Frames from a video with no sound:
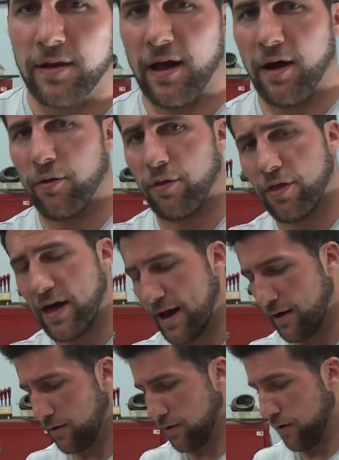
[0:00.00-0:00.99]
Now
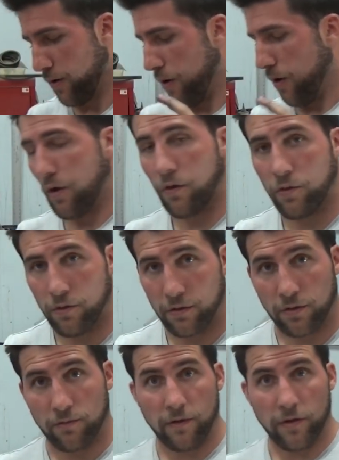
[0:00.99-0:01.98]
that all
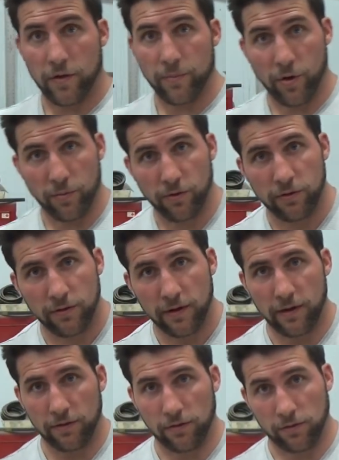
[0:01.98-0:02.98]
looks very purple,
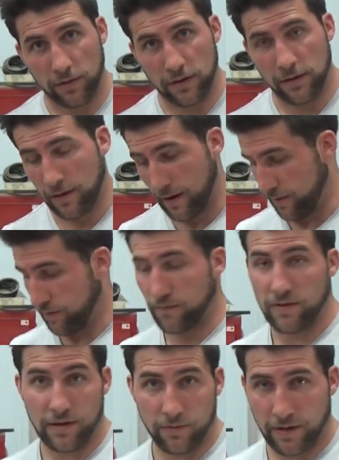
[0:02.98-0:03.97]
as you'll see, as you've
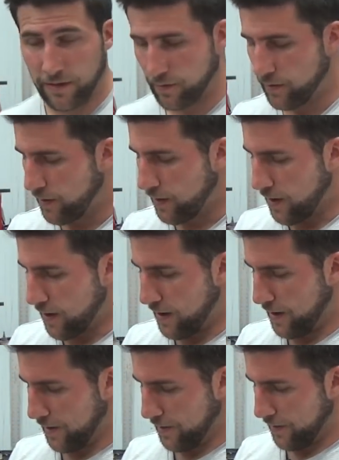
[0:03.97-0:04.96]
seen rather,
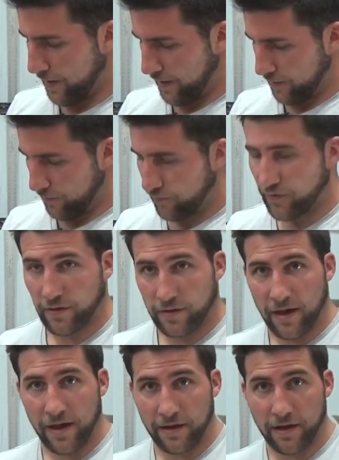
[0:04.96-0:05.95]
uh, and you've just
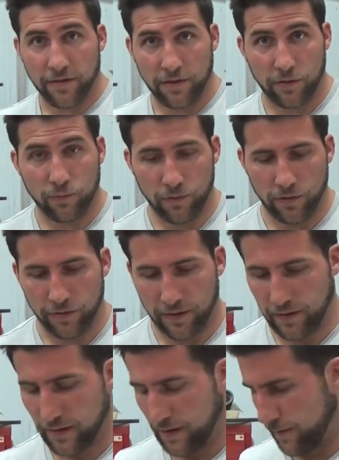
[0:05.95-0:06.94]
kind of got the swirls
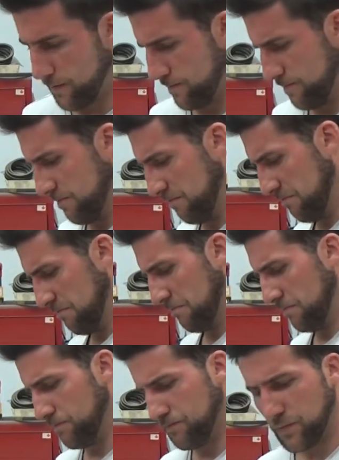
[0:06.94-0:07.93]
in there.
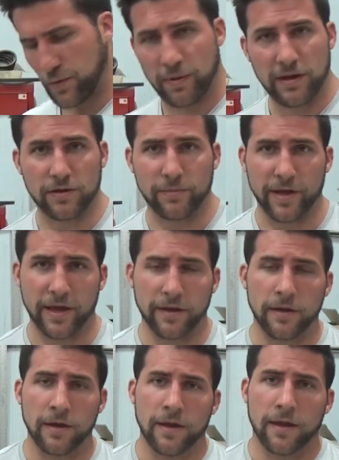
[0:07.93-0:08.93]
There's paint on my hand.